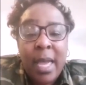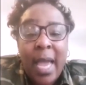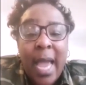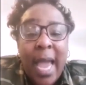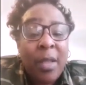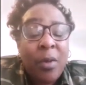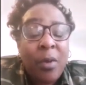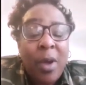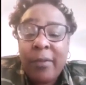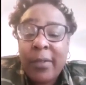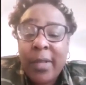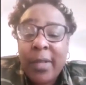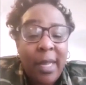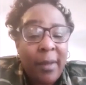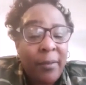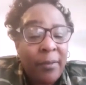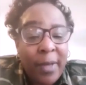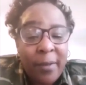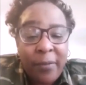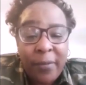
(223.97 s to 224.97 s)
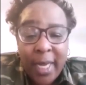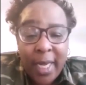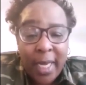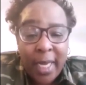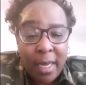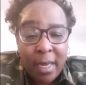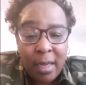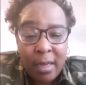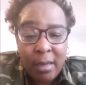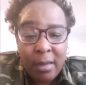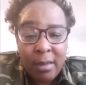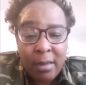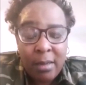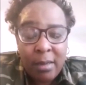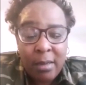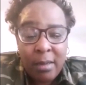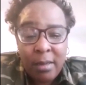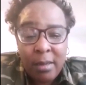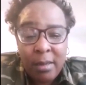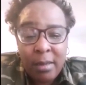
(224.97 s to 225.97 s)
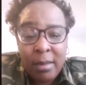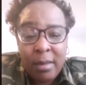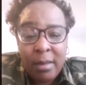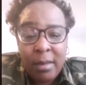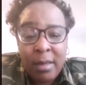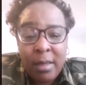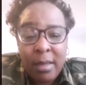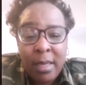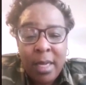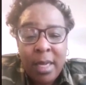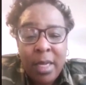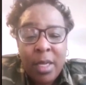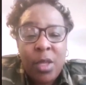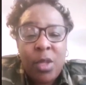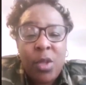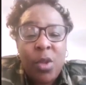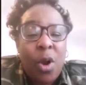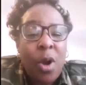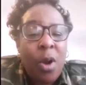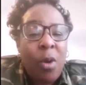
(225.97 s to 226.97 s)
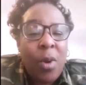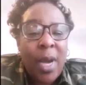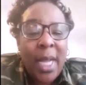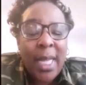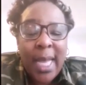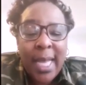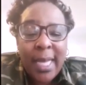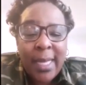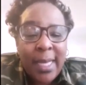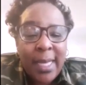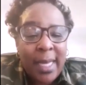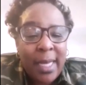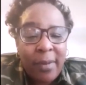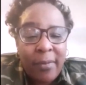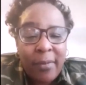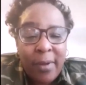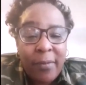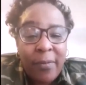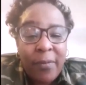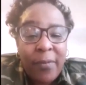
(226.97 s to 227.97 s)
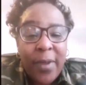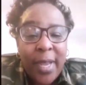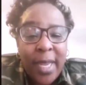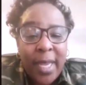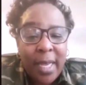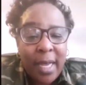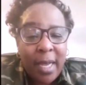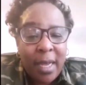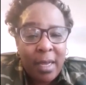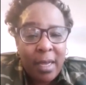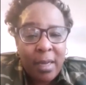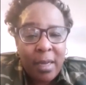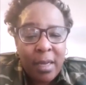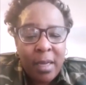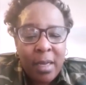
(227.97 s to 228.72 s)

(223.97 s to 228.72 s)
I don't have to lift a finger. No one has to lift a finger.